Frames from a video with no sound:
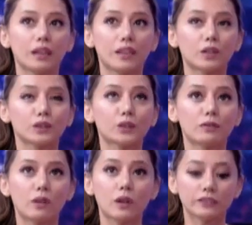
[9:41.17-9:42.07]
It also
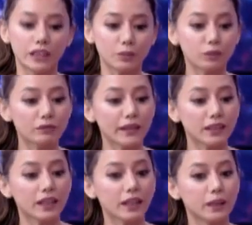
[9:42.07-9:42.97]
evolved in
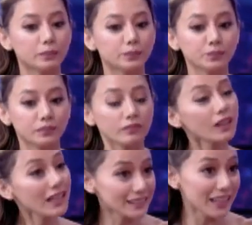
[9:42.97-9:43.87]
providing him
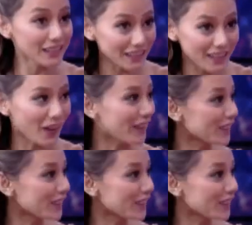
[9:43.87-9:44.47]
data science